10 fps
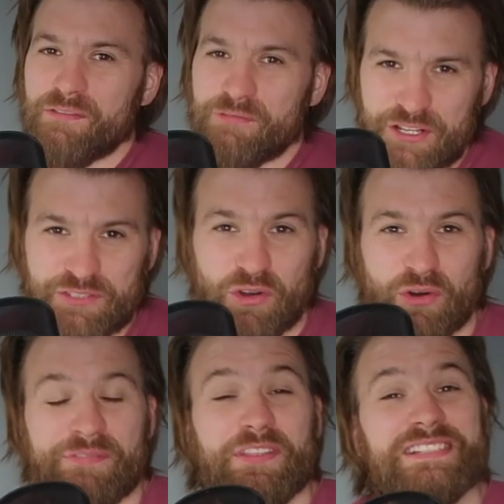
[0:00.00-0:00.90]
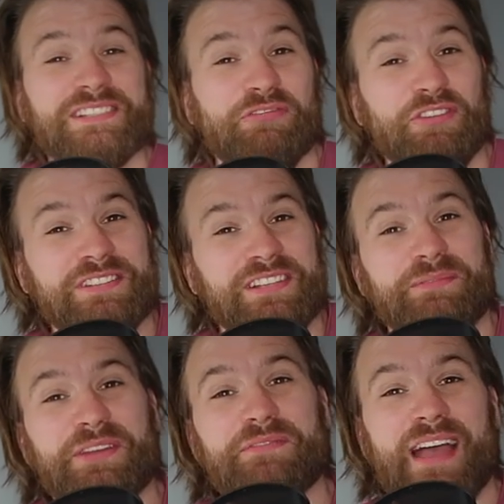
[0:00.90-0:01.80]
First of all, if this is the first
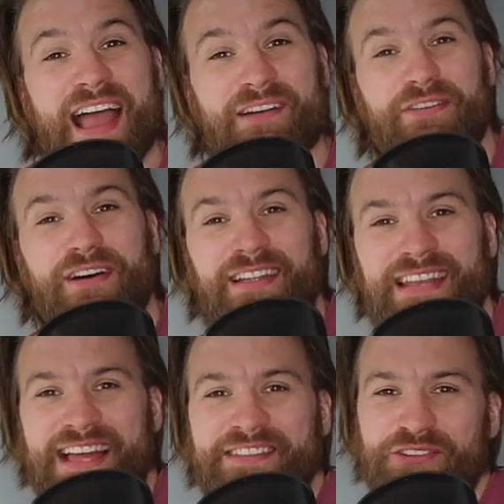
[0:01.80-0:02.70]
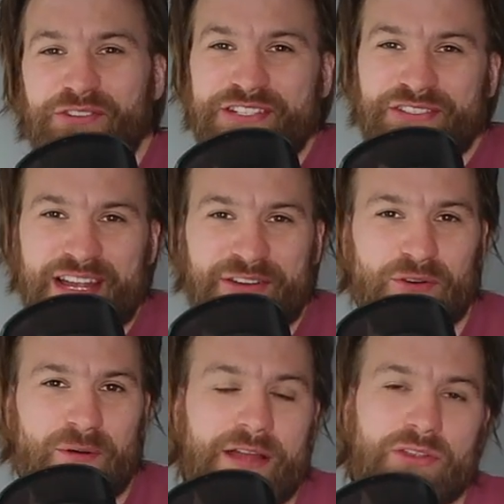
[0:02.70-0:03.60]
time that you've ever landed on this
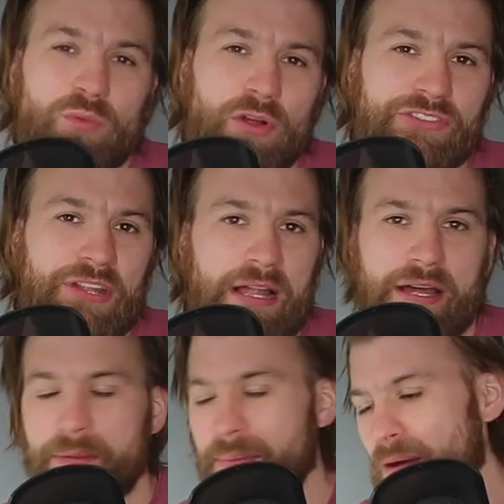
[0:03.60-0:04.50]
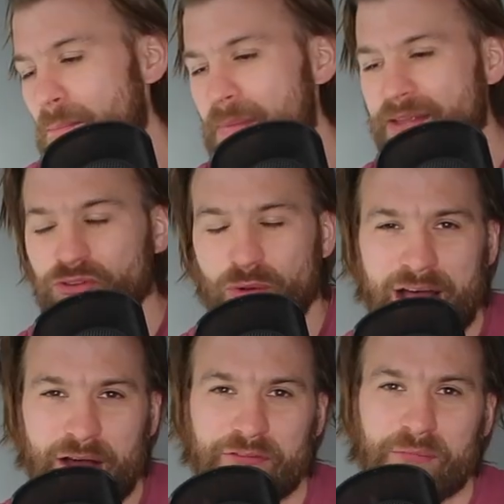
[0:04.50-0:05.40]
channel and you want to learn about mental
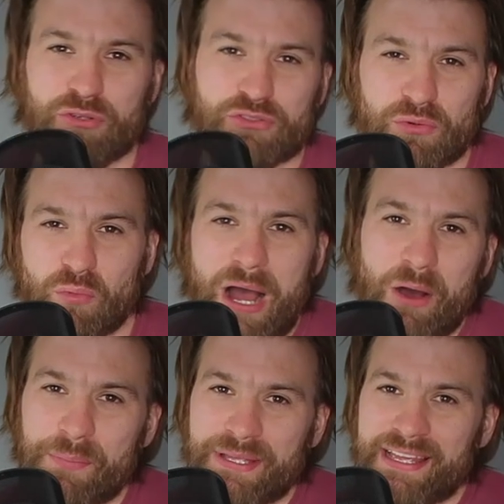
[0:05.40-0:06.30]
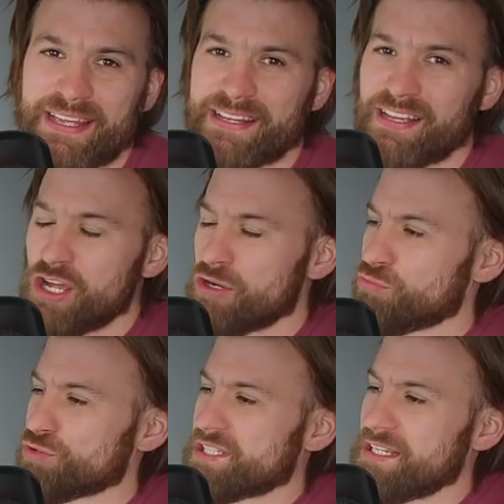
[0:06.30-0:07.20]
health, emotional well-being,
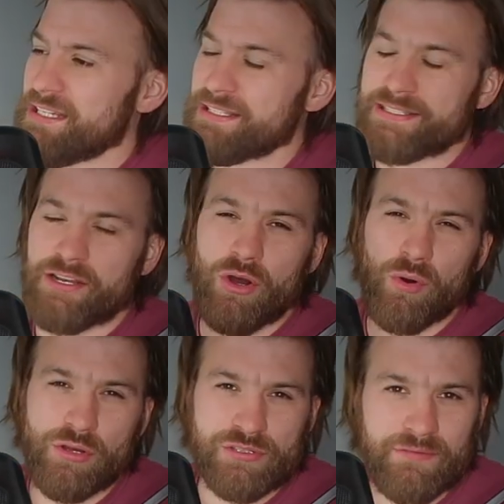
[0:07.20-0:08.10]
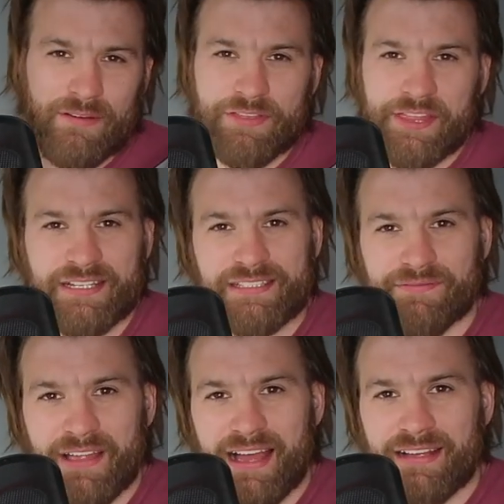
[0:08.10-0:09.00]
resilience and a whole host of other things
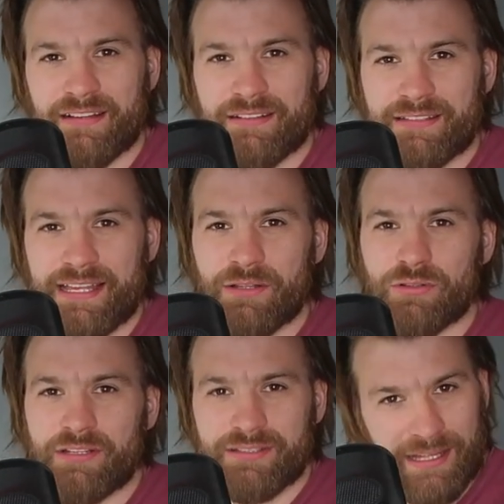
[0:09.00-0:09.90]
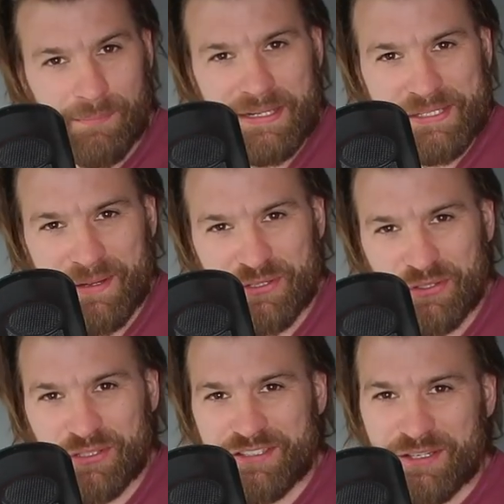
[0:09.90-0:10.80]
of that ilk, then please make
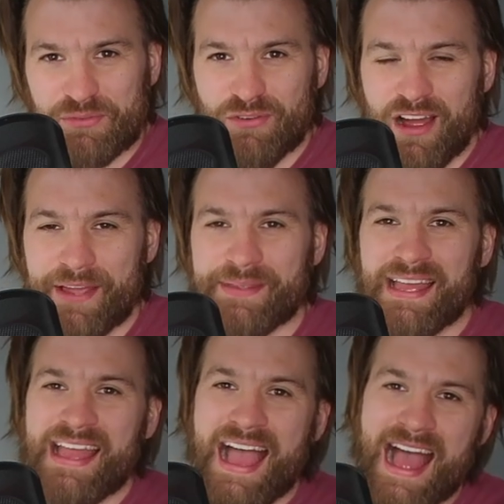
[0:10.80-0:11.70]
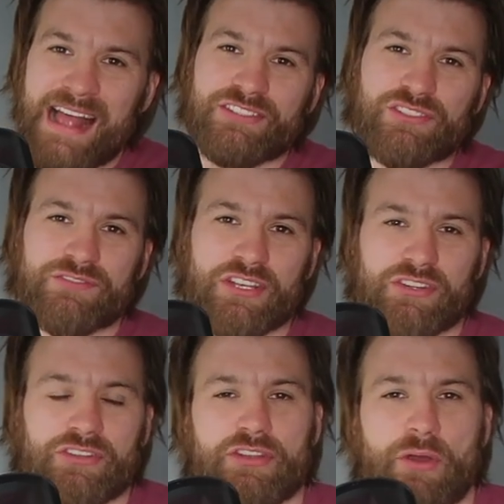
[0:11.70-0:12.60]
sure you subscribe and you've
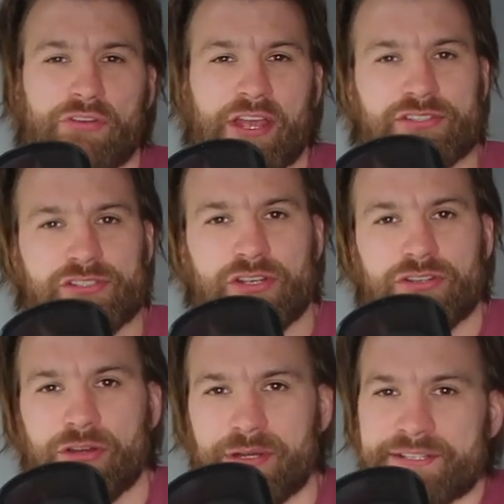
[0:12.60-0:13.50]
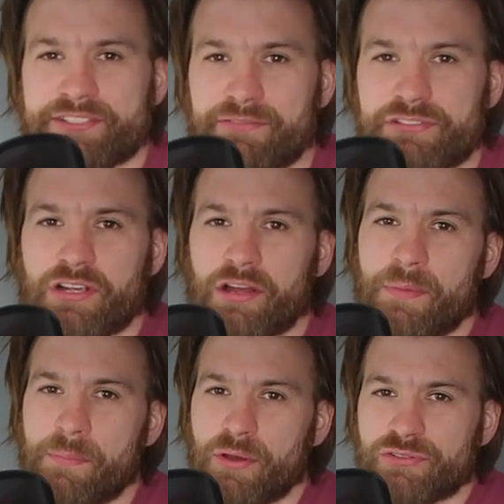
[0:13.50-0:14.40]
turned on the notifications so you know each and every time
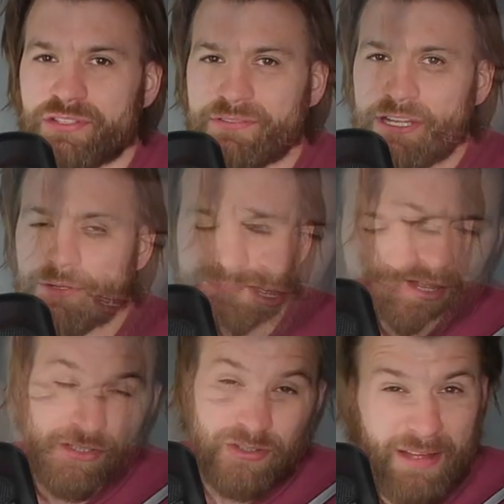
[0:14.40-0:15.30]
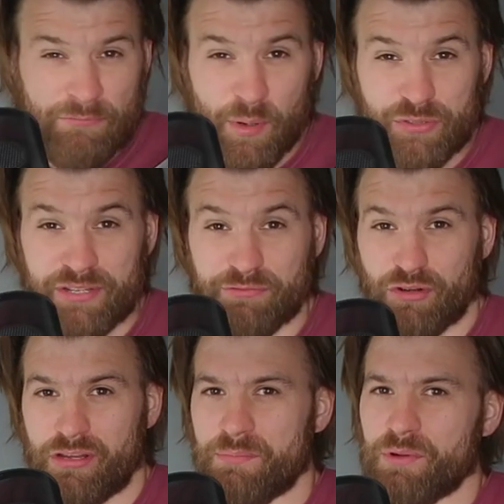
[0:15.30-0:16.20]
I post a video. So I haven't posted for
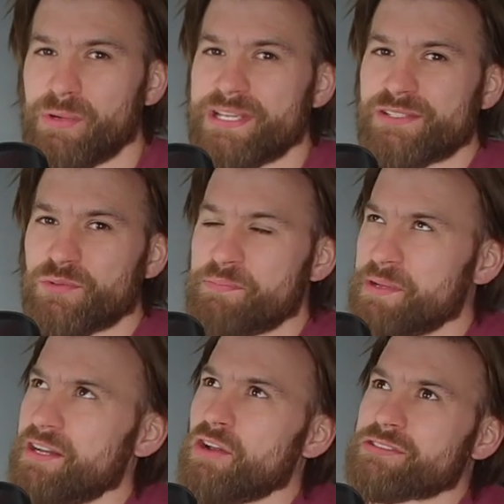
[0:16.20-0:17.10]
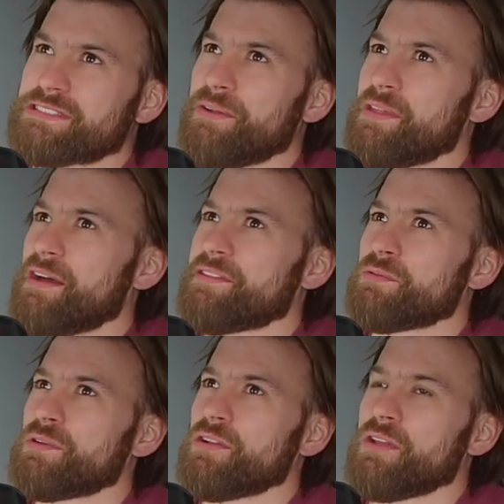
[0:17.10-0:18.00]
a couple of weeks. We've been in lockdown now. I
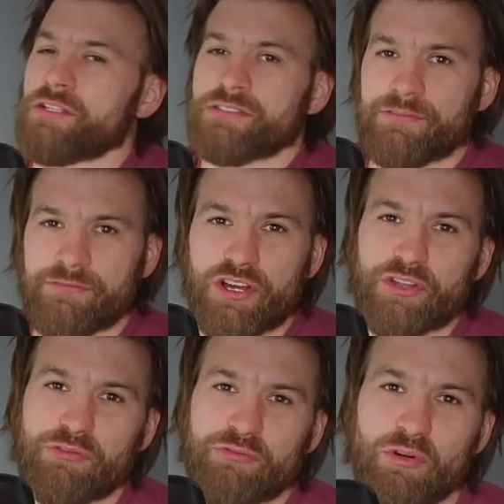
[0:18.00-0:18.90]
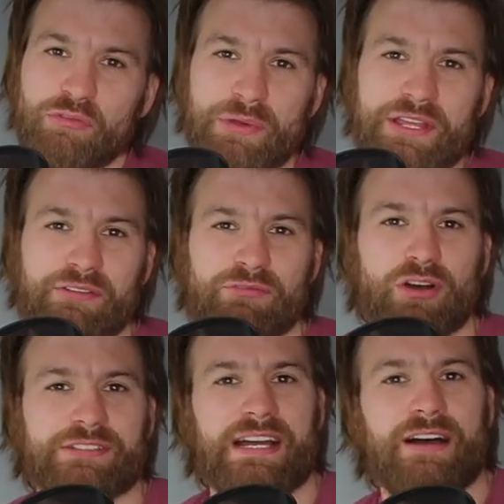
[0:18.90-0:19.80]
think we're on like the third or fourth week of
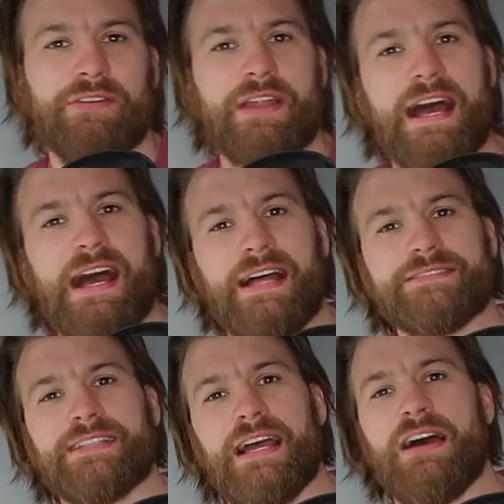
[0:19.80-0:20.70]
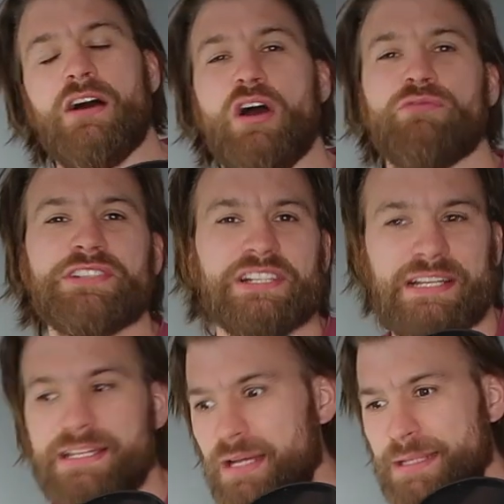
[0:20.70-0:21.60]
lockdown. And
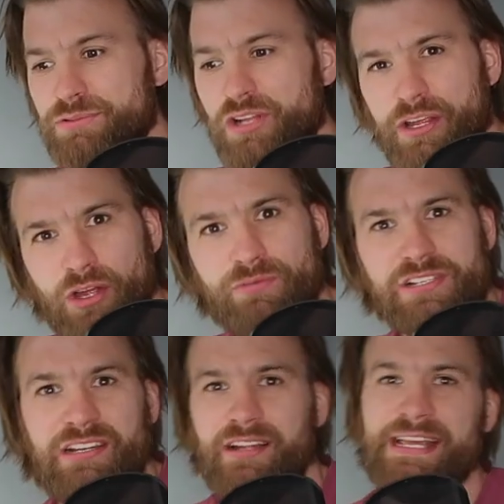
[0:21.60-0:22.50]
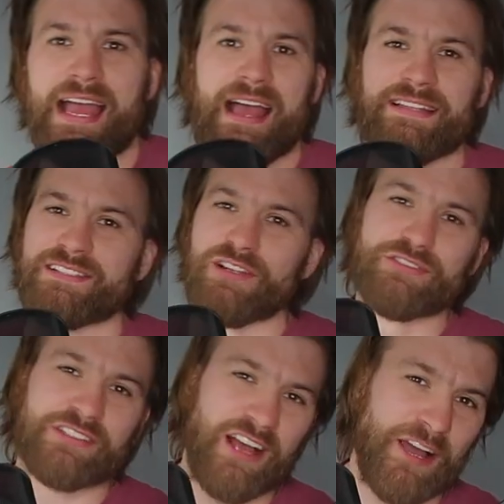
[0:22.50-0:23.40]
originally it was like, obviously like, yeah, there's
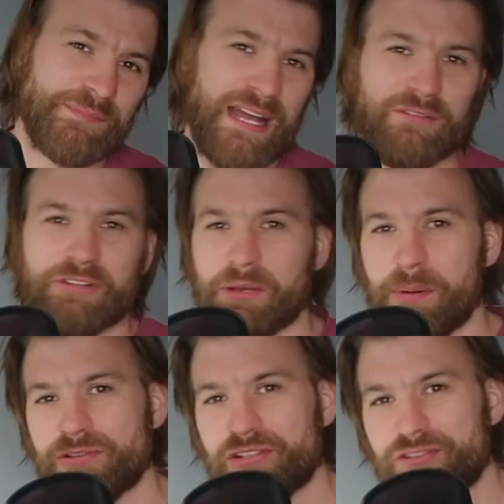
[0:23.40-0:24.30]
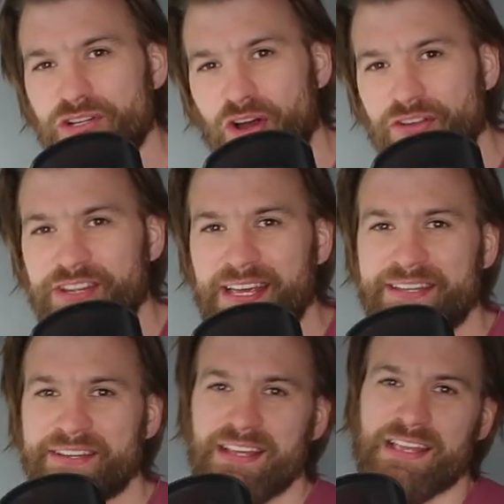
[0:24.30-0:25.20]
loads of time now. I'm going to post loads of
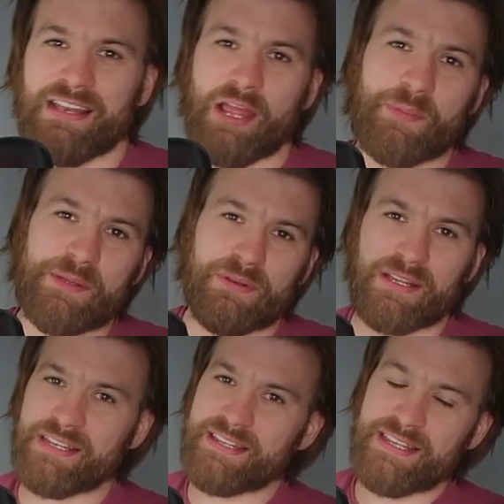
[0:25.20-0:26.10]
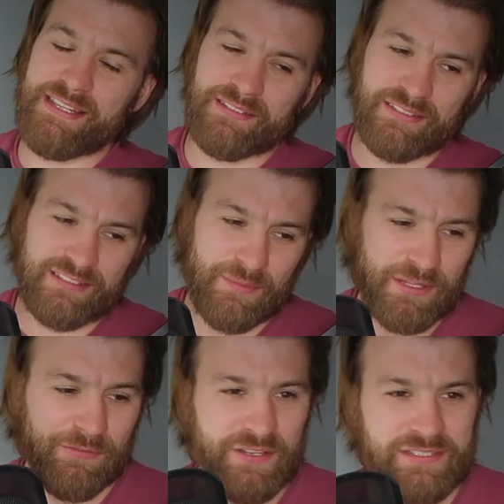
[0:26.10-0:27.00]
content. Like people are going to need some of
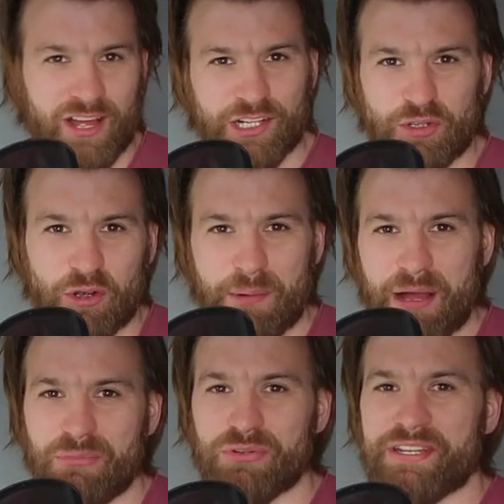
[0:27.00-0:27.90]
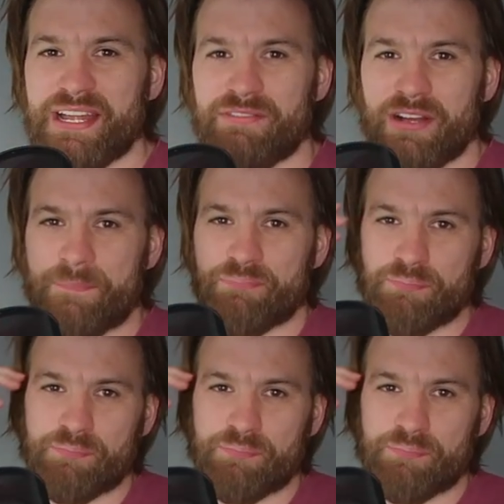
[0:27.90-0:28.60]
the things that I talk about more than ever.